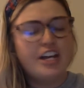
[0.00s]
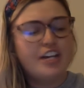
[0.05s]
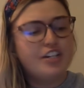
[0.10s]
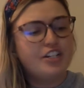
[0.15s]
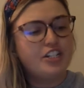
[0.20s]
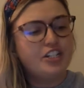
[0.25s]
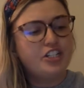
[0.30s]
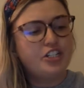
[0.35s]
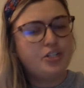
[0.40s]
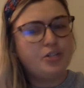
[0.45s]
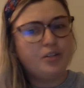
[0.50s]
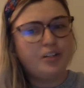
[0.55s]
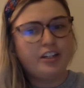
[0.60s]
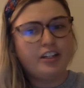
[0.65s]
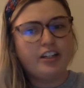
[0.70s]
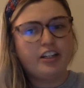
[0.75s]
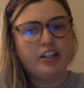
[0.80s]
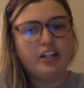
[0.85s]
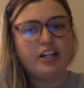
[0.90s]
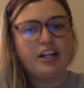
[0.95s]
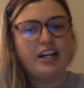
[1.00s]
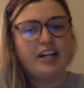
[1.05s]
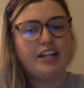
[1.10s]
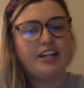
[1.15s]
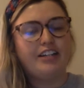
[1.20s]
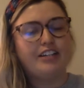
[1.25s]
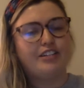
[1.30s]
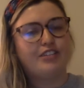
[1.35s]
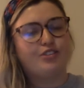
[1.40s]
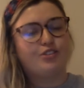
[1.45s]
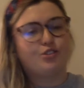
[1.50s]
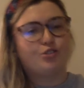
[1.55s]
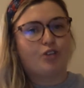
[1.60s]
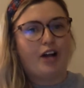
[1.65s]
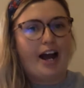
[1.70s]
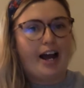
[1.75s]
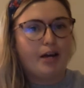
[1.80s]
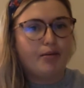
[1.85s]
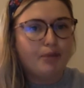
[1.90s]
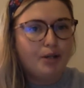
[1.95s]
Did you hear any
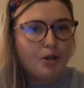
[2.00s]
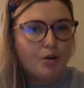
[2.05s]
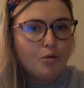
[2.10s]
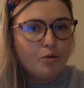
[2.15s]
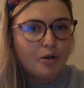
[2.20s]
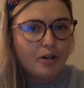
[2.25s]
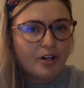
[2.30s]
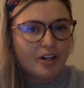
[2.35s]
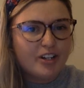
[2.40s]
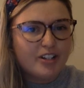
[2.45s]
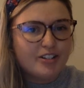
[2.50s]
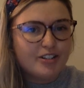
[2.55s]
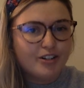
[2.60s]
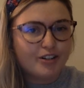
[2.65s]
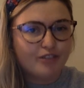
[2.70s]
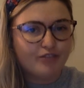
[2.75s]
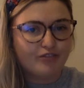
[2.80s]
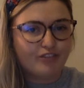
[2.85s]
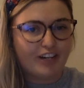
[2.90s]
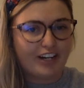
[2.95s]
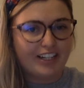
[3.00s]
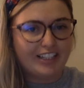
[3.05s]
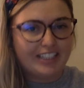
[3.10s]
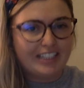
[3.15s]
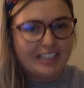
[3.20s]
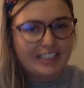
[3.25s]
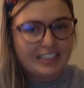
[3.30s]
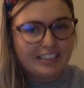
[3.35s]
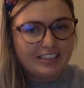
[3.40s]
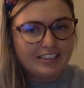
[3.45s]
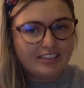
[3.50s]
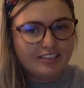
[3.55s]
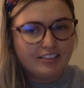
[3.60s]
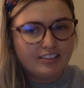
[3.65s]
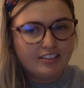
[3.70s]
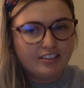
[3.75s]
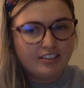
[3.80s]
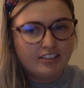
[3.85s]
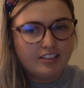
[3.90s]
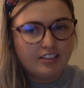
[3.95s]
describing words or phrases?
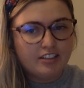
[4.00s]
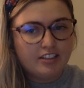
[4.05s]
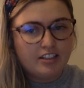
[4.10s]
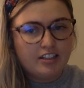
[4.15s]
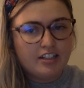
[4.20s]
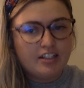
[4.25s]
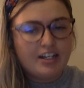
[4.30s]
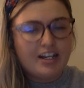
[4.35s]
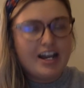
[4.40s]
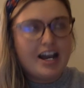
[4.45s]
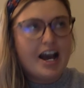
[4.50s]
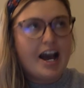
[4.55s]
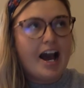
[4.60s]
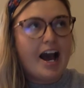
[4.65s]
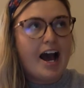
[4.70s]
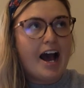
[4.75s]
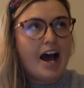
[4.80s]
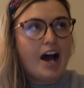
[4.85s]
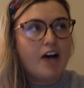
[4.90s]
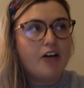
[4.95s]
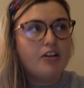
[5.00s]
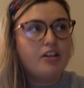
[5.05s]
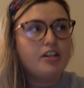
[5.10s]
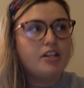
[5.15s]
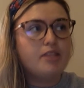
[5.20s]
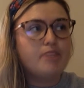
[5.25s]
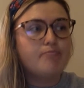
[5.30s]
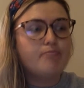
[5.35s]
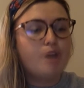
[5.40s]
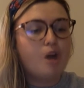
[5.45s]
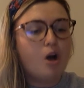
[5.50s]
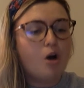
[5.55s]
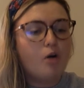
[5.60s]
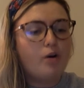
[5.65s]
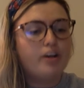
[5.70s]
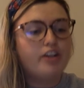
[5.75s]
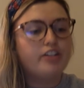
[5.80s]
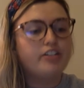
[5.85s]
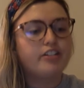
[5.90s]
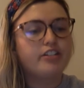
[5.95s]
How did the
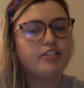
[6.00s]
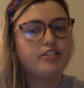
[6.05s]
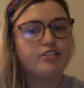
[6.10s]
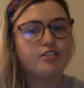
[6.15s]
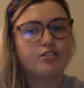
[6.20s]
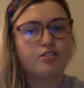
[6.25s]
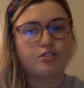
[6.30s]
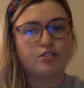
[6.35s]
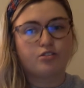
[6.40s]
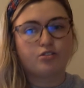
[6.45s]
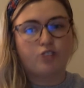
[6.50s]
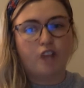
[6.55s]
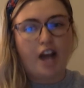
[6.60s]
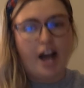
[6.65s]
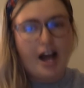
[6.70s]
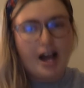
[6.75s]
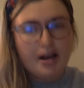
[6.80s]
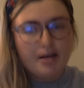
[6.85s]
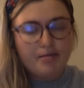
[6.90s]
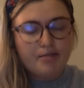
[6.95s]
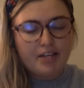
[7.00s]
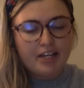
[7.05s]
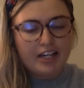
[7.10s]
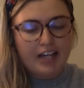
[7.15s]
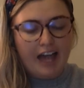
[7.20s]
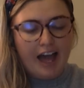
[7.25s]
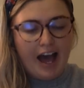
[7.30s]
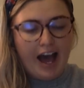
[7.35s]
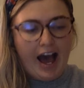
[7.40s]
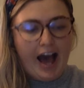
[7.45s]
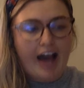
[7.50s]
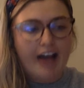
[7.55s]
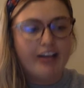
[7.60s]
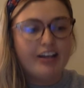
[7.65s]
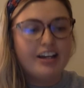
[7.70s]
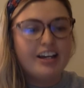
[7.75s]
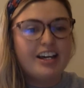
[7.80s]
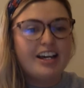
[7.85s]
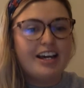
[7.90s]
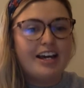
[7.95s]
poet describe the cat
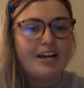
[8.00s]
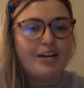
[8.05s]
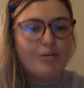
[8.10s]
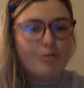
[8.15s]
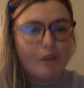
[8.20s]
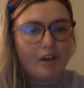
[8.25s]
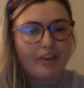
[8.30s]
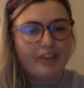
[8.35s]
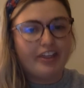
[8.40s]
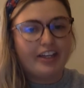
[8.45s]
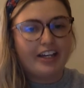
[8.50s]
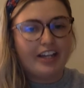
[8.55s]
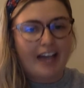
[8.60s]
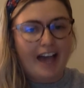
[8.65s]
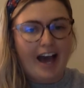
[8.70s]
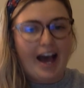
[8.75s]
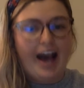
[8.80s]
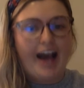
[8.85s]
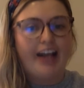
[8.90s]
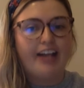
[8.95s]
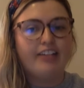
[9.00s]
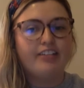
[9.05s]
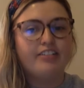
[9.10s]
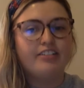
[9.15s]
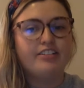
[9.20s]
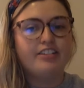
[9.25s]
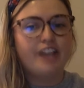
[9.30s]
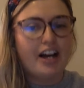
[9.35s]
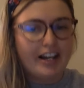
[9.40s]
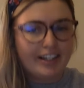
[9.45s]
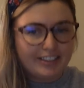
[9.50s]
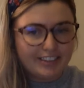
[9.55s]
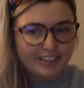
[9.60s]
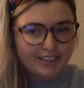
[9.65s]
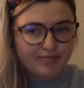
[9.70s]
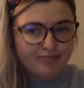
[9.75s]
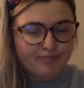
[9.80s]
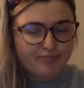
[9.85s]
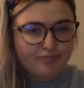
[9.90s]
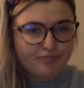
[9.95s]
and what the cat
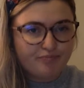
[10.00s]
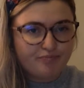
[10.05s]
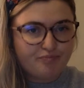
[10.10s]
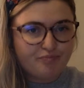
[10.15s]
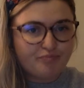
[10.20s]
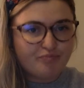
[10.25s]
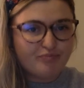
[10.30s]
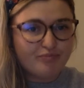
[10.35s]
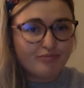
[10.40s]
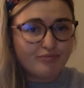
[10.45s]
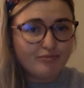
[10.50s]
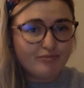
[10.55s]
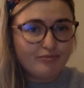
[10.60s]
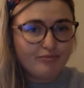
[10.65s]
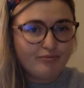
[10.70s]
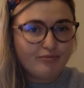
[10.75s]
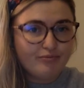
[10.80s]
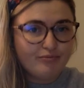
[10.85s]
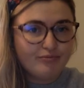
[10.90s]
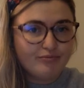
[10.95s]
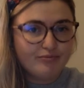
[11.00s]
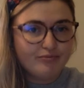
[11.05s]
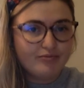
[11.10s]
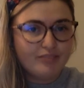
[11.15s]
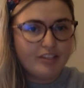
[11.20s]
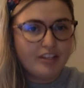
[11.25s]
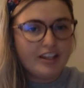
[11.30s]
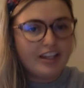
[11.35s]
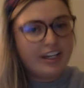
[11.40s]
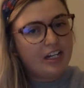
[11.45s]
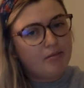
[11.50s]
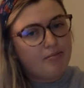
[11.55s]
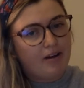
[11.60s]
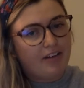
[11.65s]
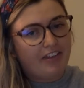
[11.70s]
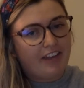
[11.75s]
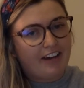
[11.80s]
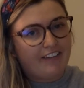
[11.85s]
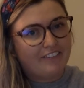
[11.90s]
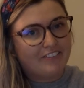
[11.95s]
does? Think
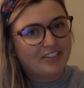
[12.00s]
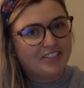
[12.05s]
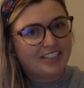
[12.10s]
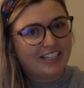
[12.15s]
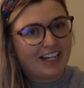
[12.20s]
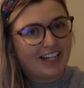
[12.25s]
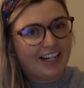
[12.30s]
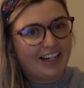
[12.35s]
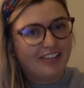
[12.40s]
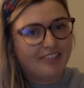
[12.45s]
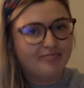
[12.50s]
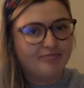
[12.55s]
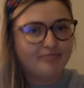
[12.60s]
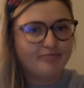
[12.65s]
about that for a second.